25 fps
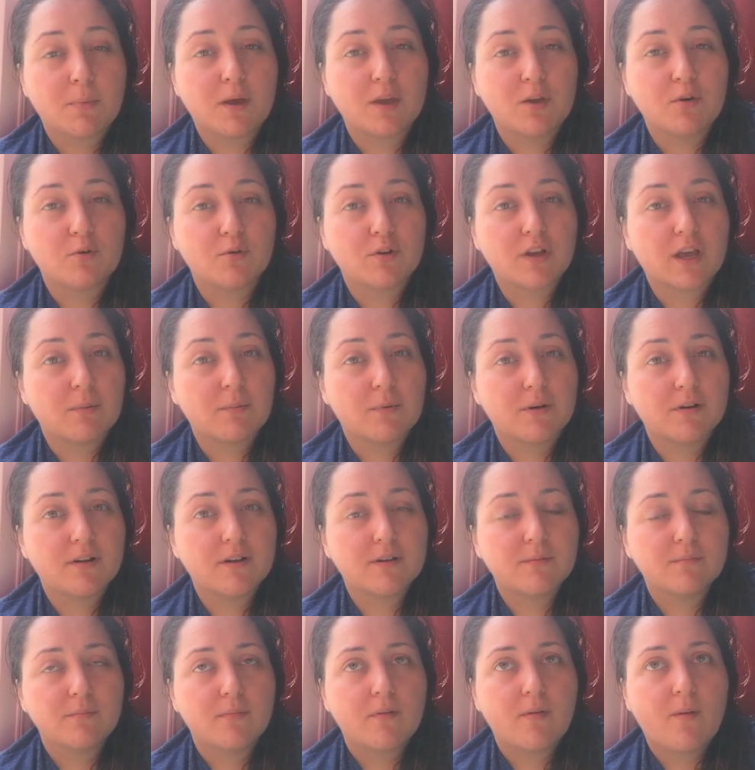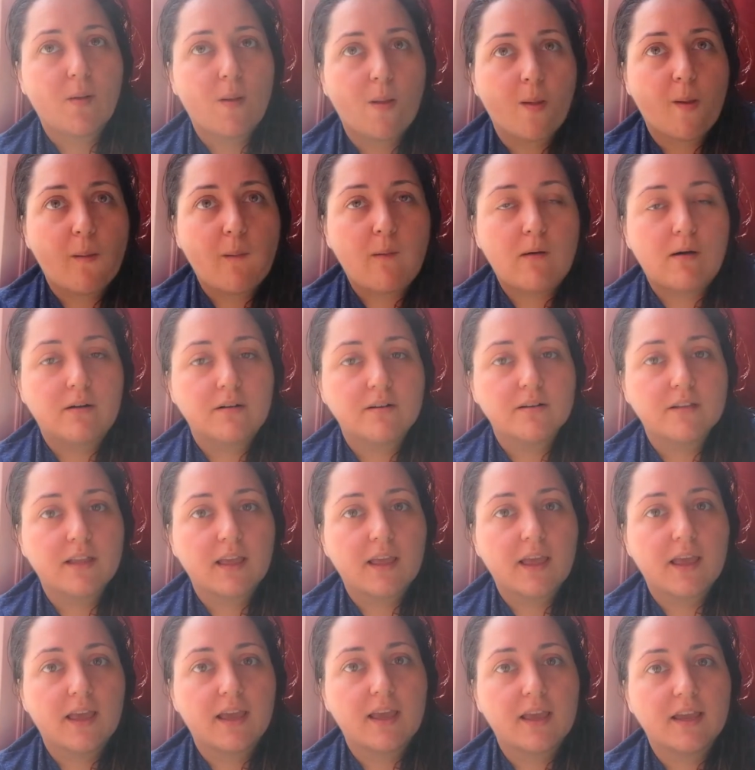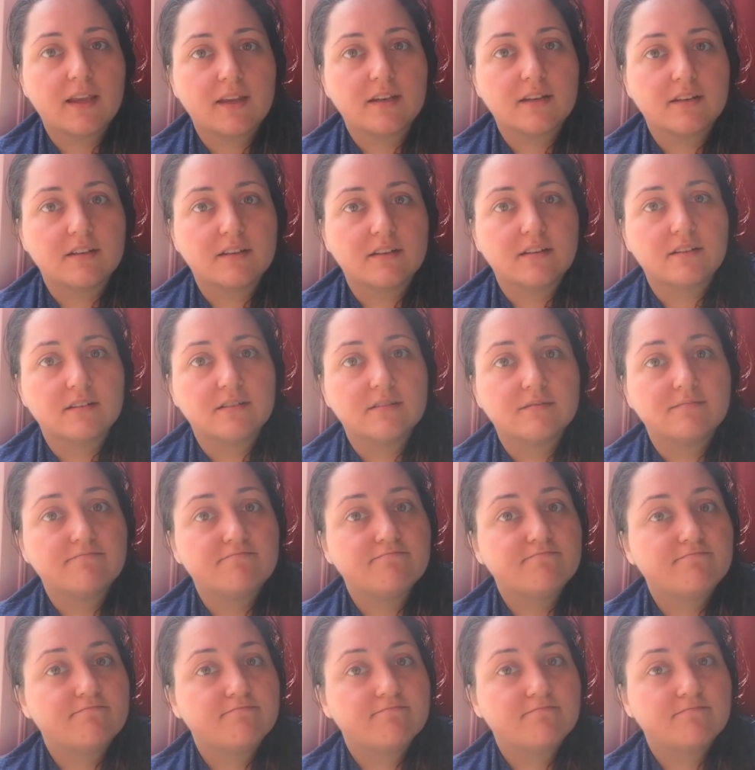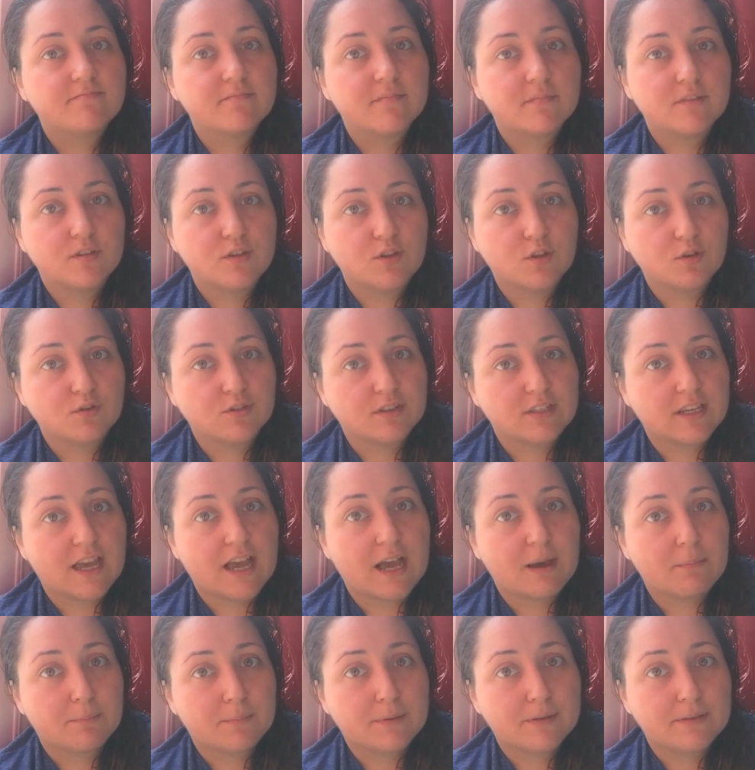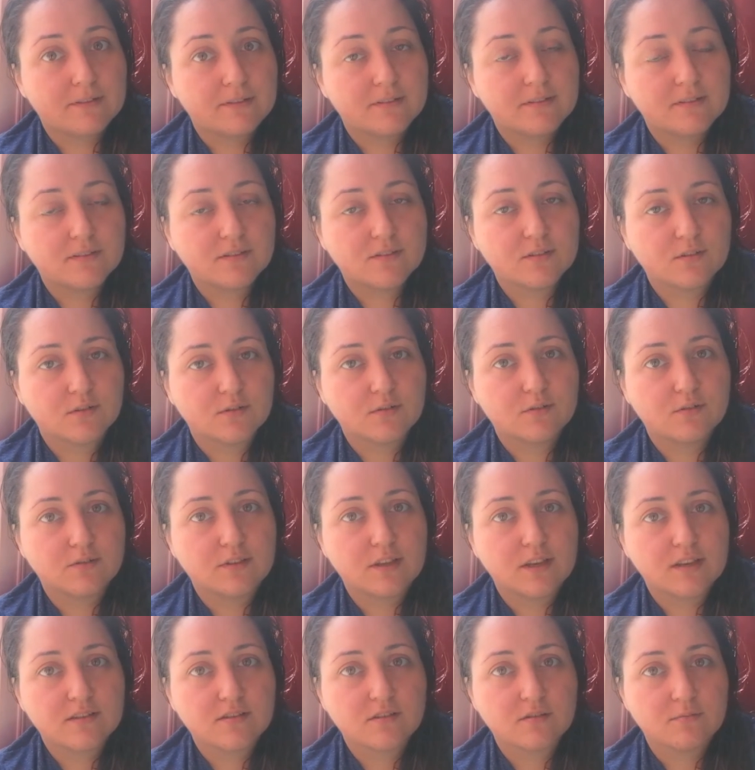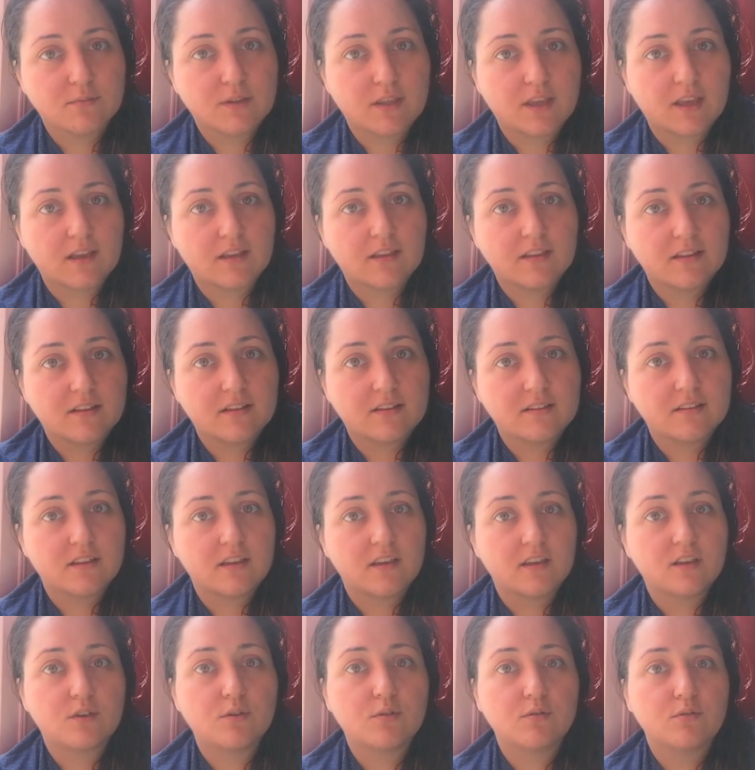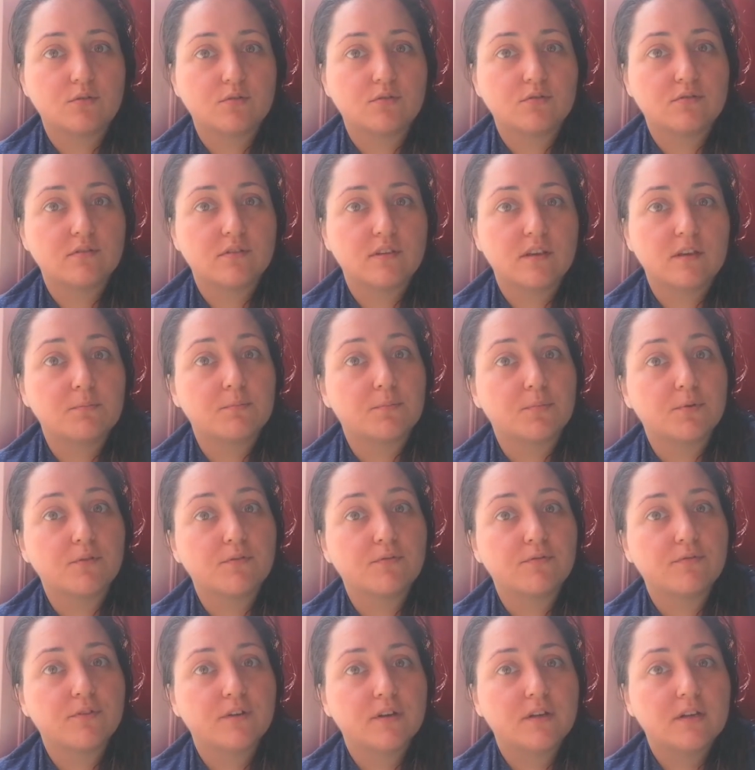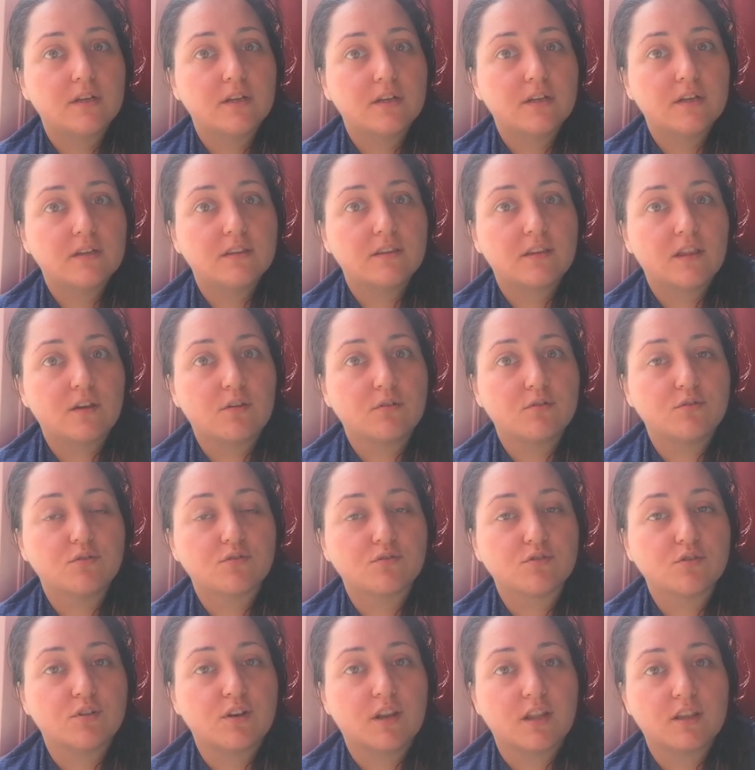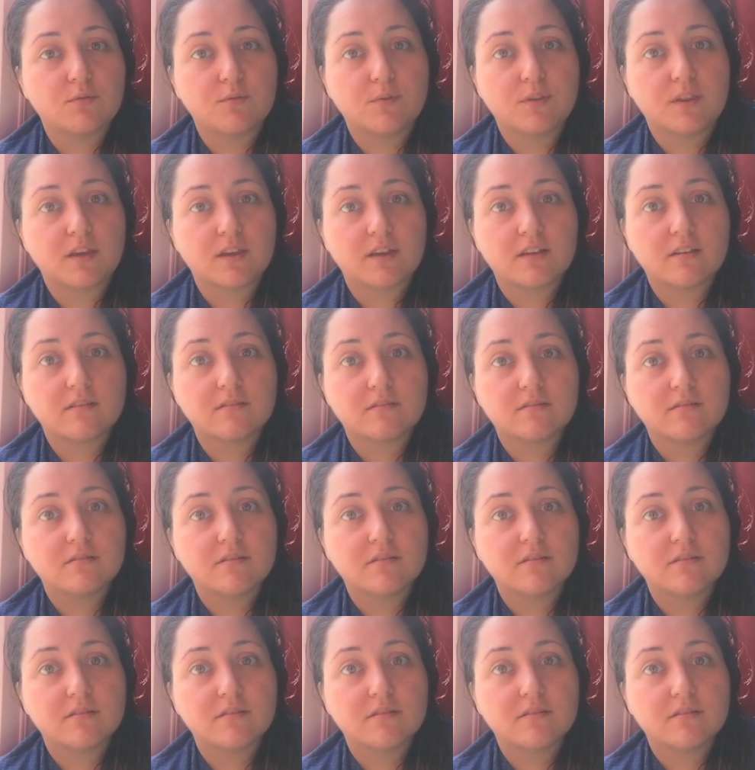my own camera and not the app. So that's something they could improve. They could just connect with the